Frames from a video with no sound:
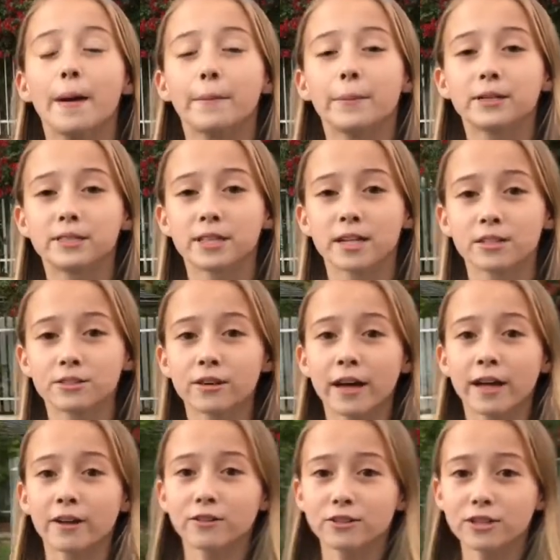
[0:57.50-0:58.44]
Potential
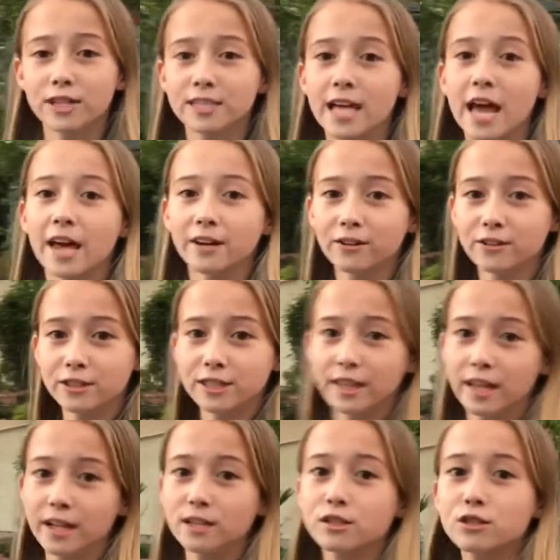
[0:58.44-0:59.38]
energy is energy
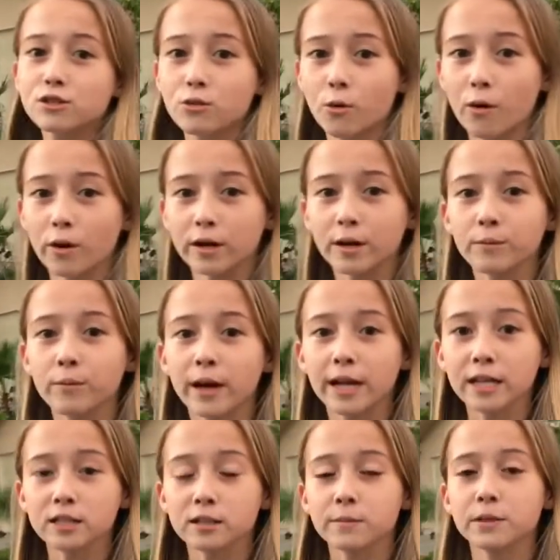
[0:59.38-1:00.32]
that is stored and
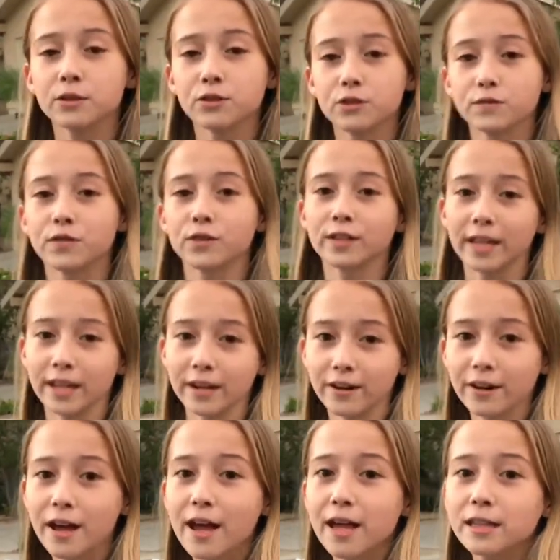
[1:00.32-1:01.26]
waiting to be used for later.
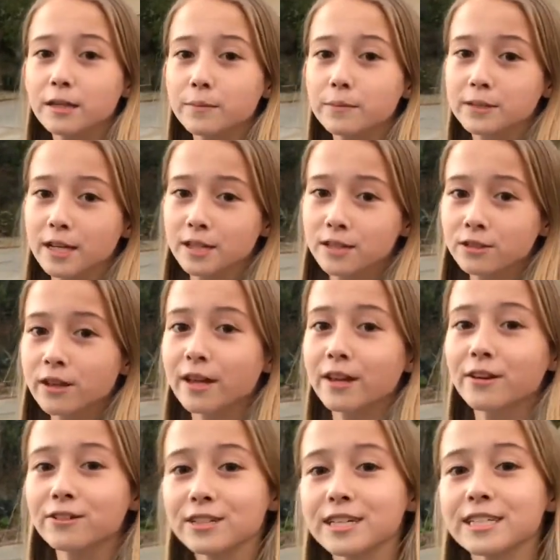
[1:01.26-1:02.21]
The potential
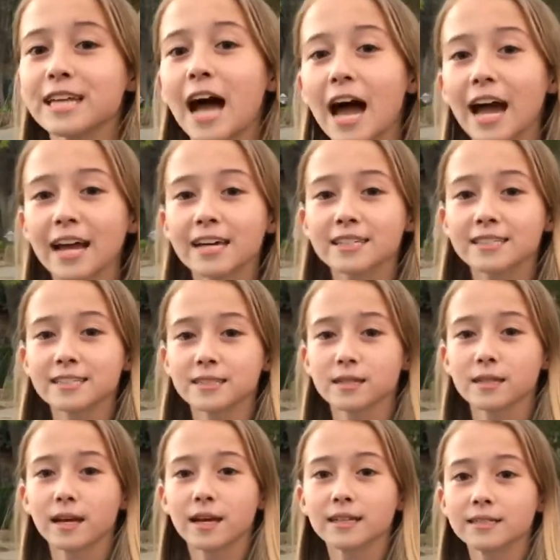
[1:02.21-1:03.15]
energy is at
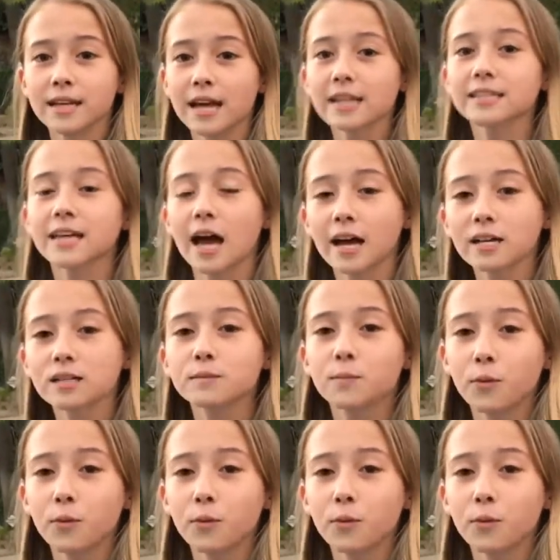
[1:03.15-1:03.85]
its highest